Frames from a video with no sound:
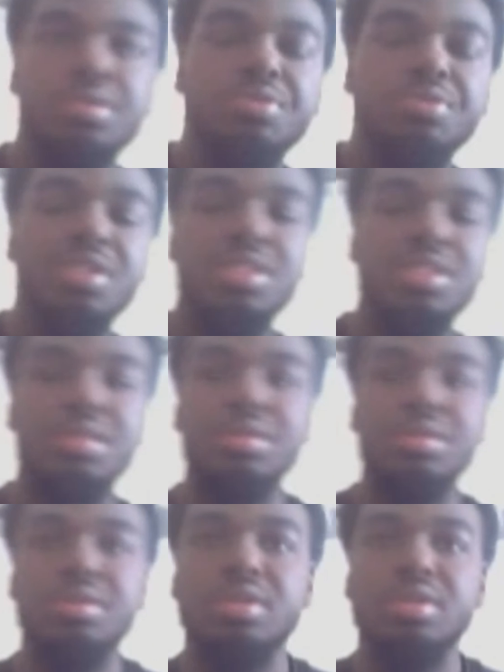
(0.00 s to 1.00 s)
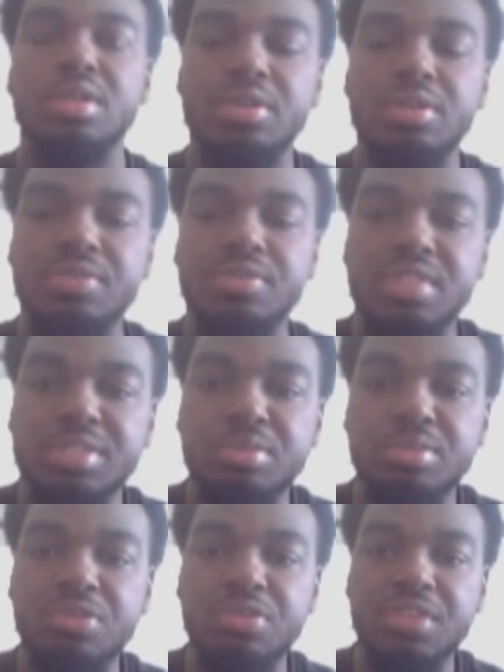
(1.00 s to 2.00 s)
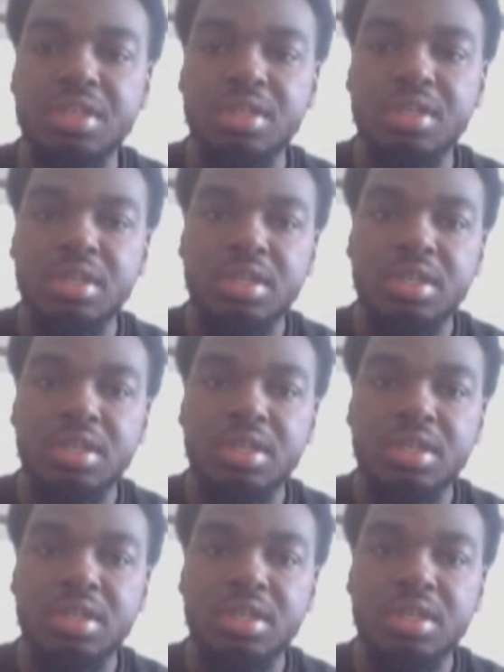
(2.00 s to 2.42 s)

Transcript: reason of this movie,